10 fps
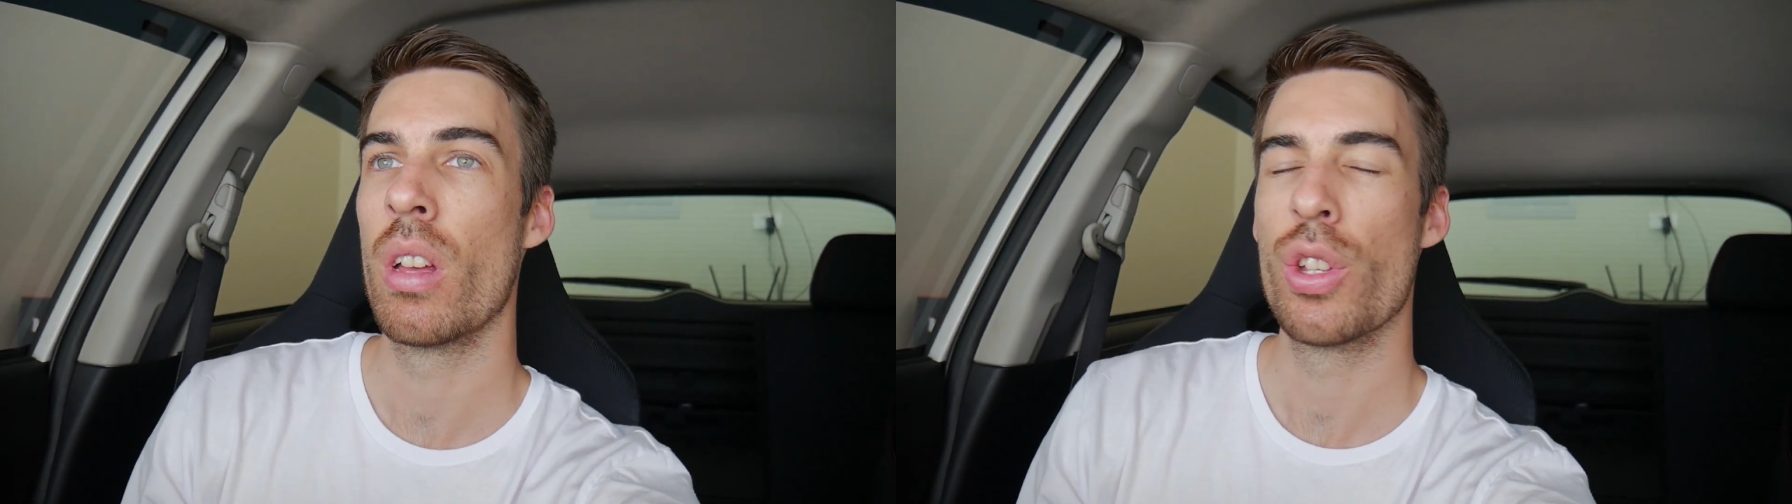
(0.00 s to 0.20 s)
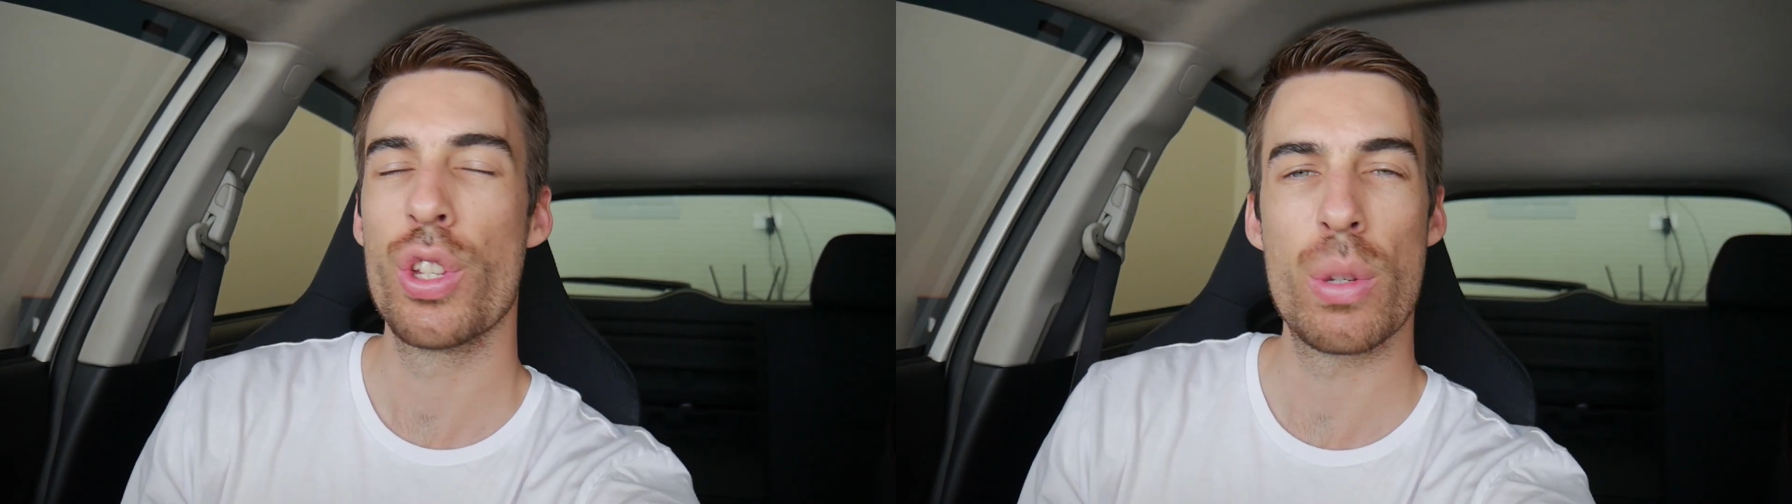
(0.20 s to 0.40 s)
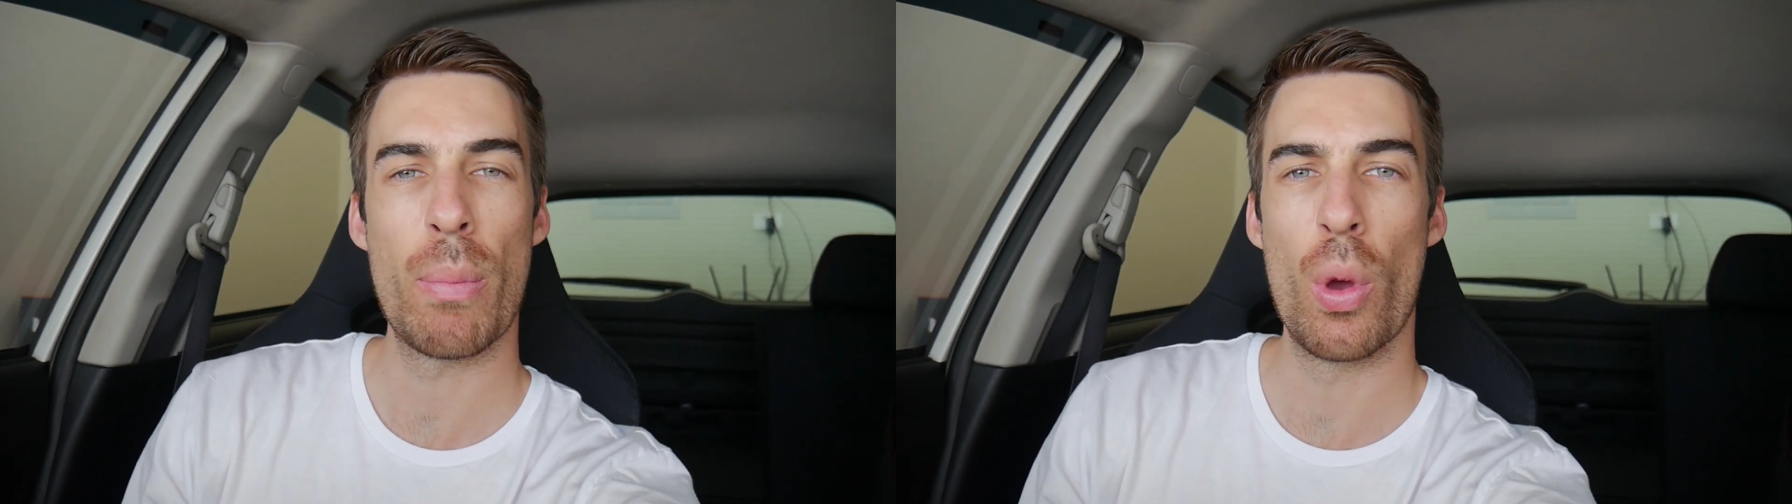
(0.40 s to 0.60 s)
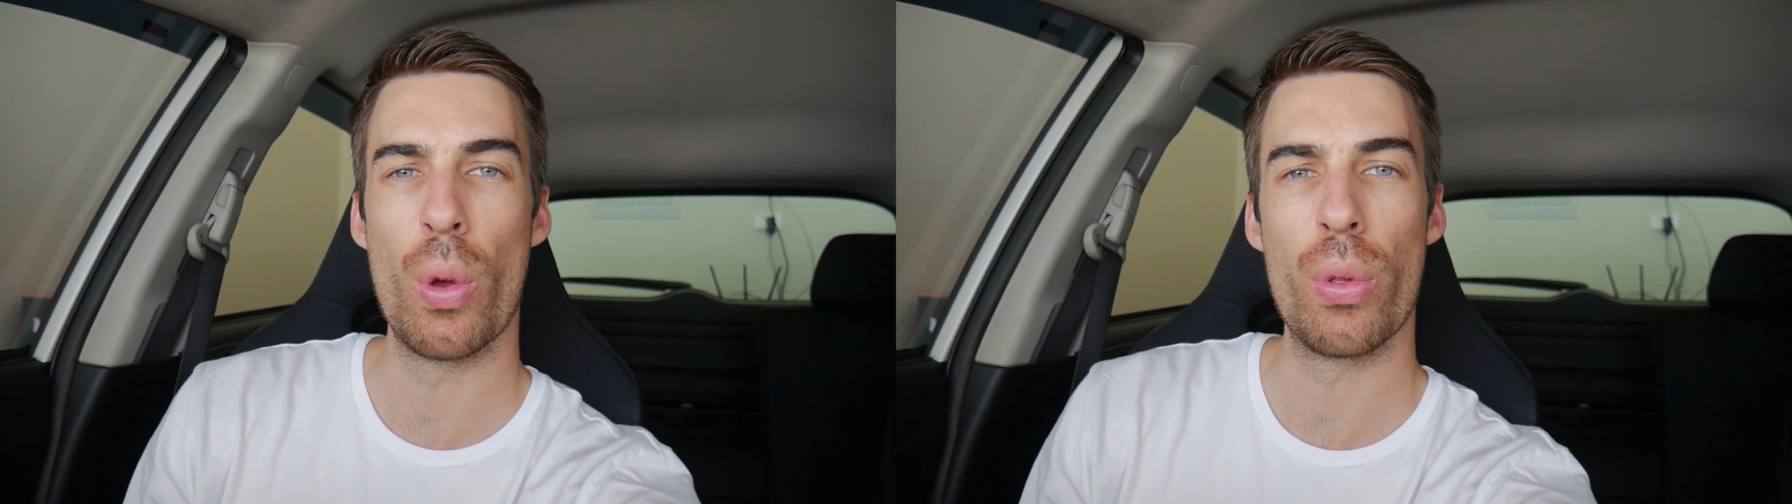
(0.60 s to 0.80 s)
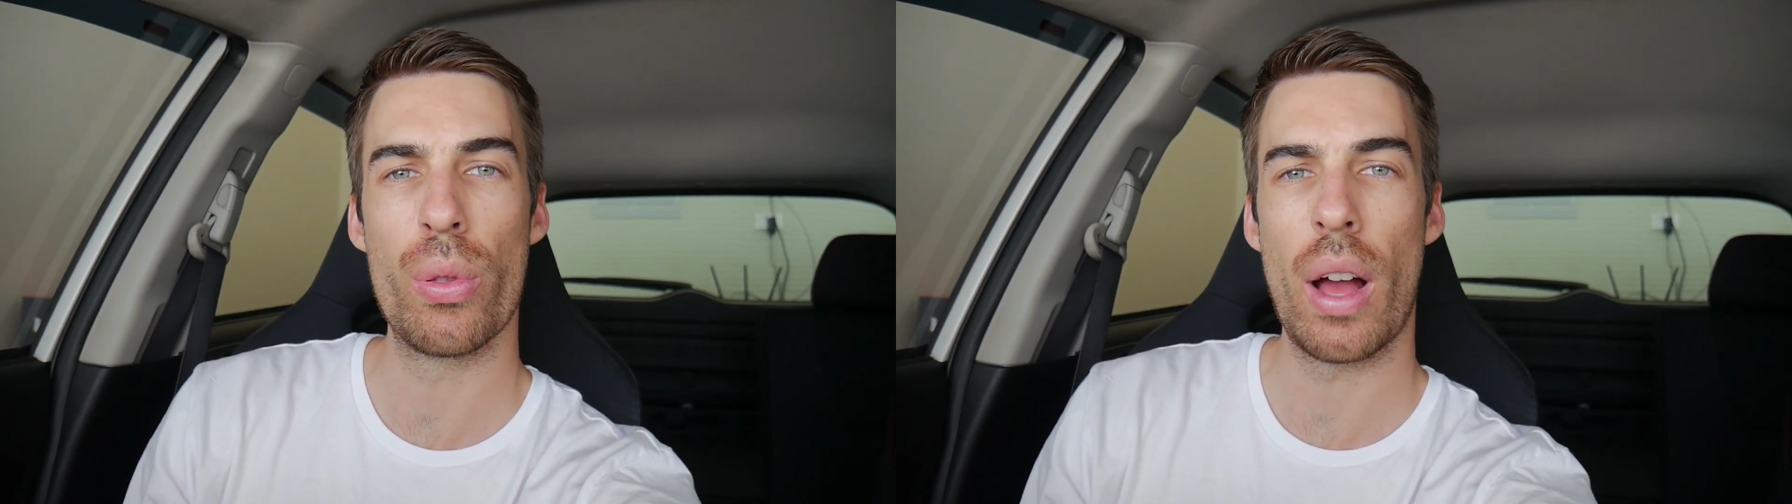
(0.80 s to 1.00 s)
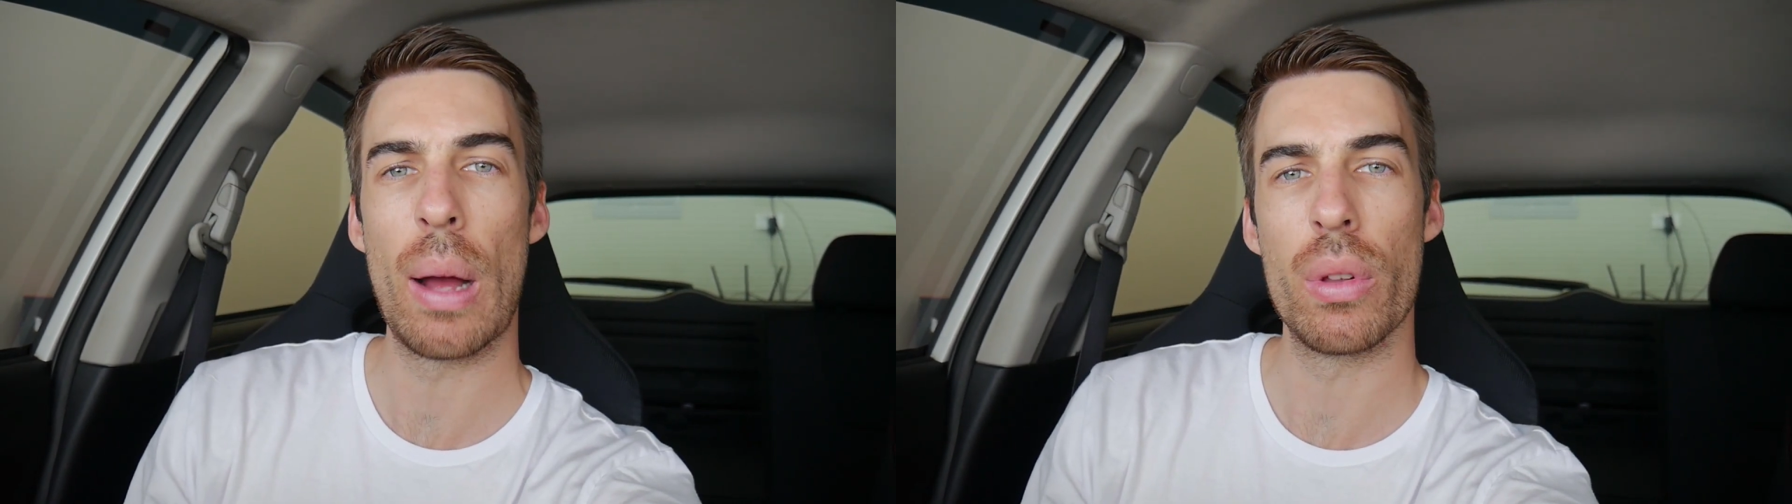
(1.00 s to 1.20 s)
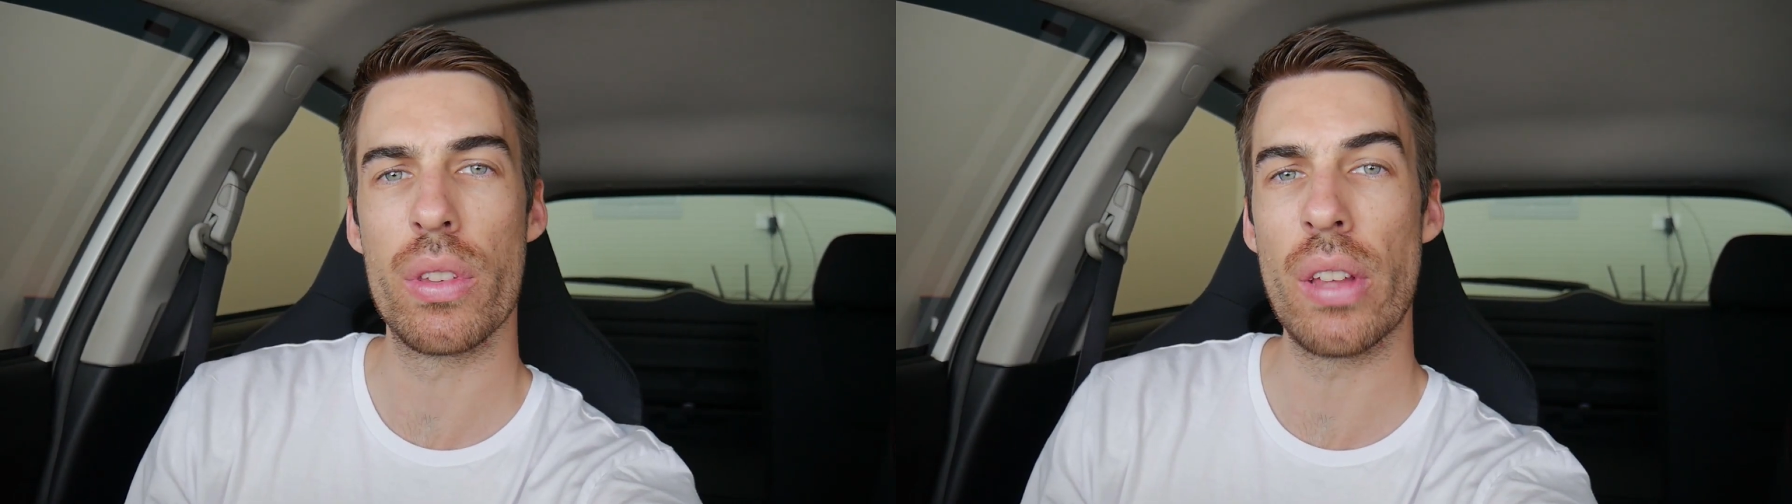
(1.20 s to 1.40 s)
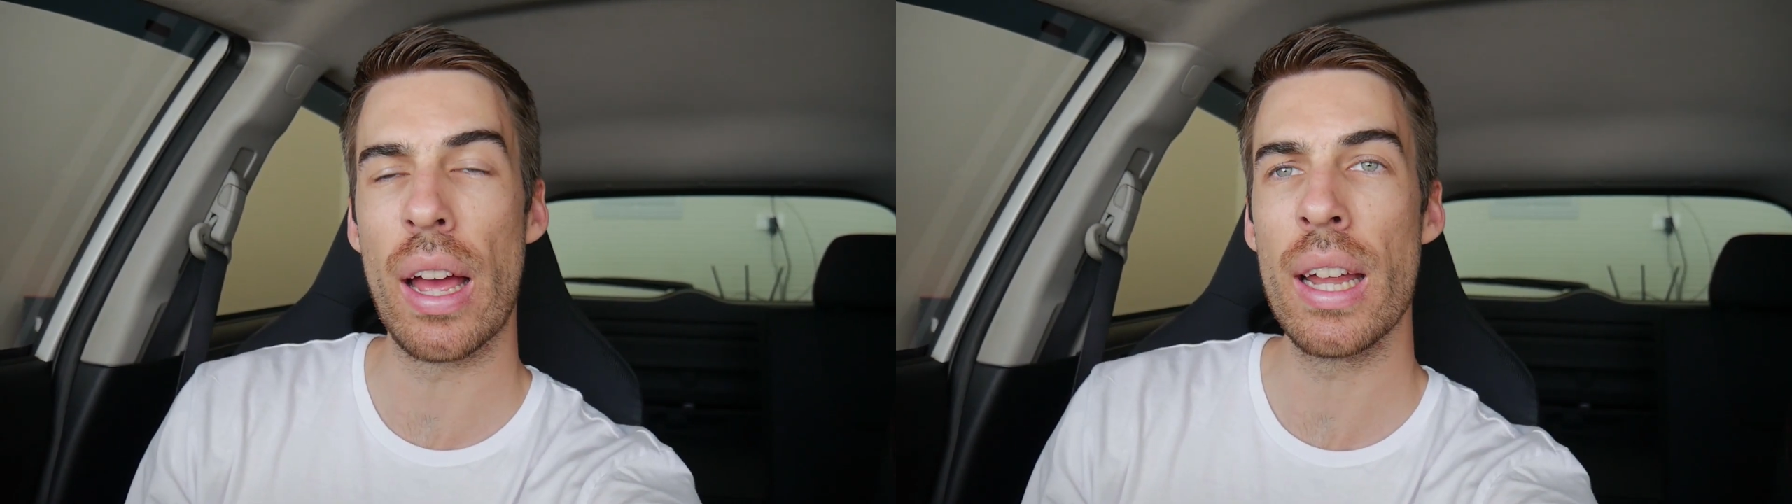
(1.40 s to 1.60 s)
smooth, I would
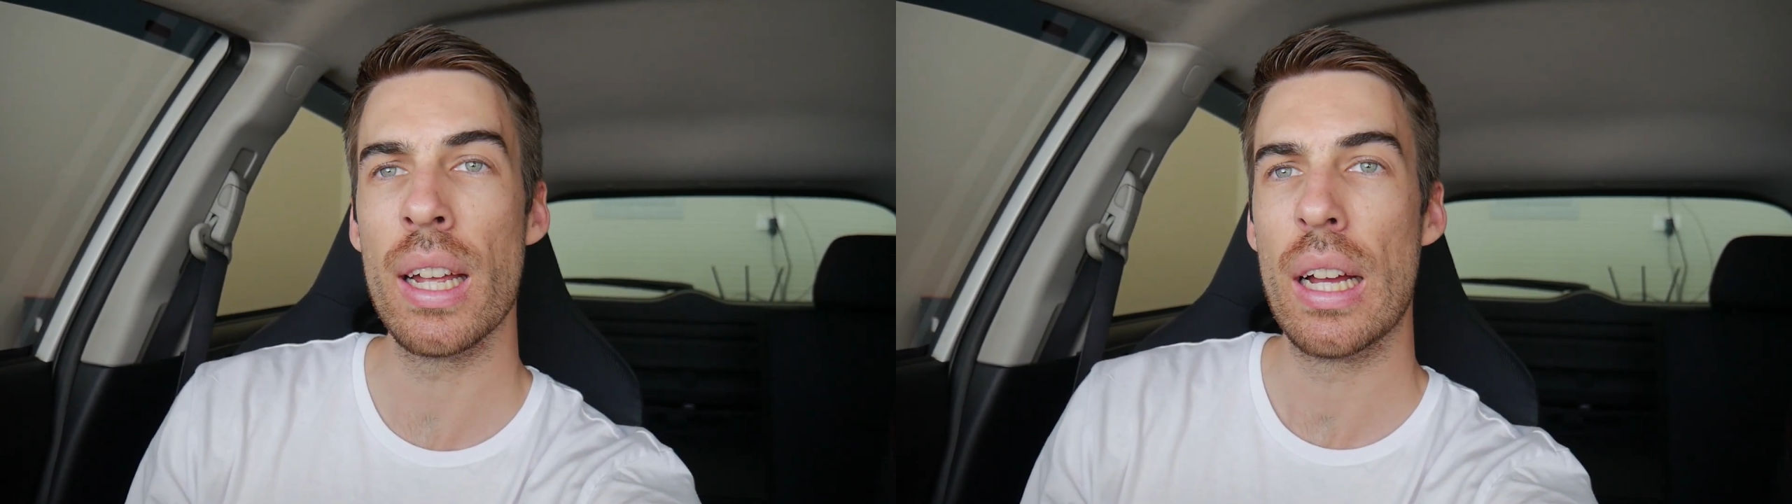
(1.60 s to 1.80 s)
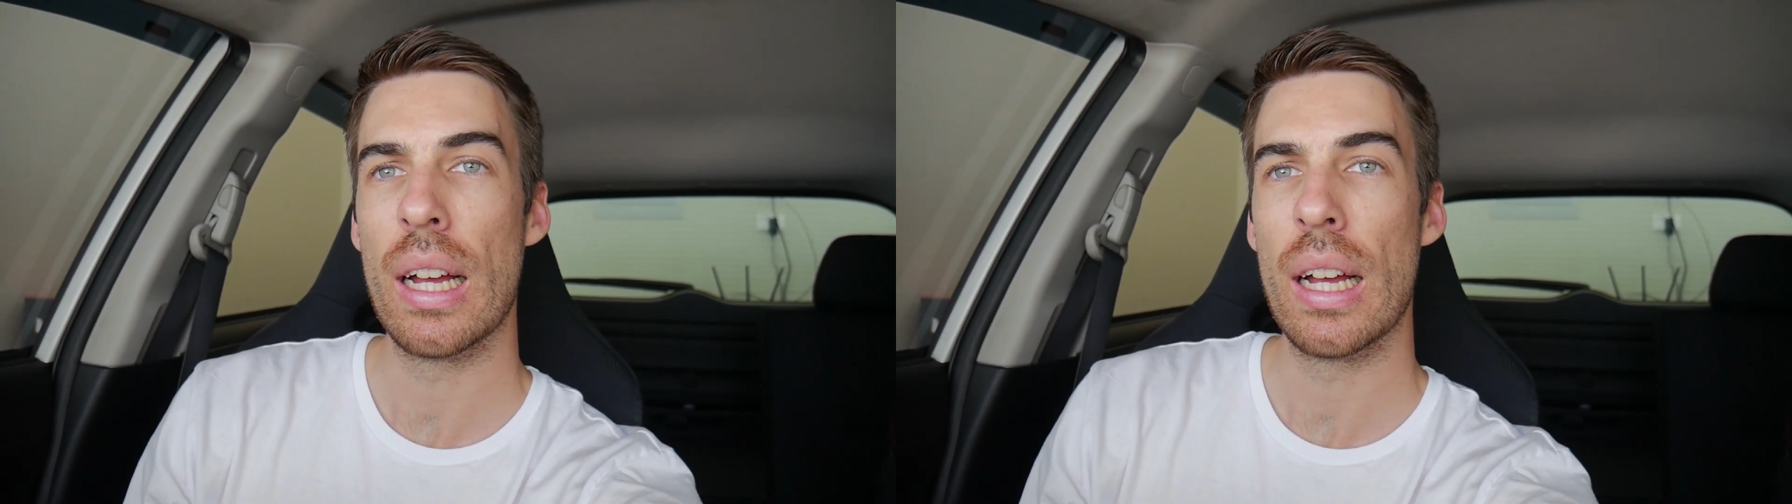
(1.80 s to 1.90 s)
say.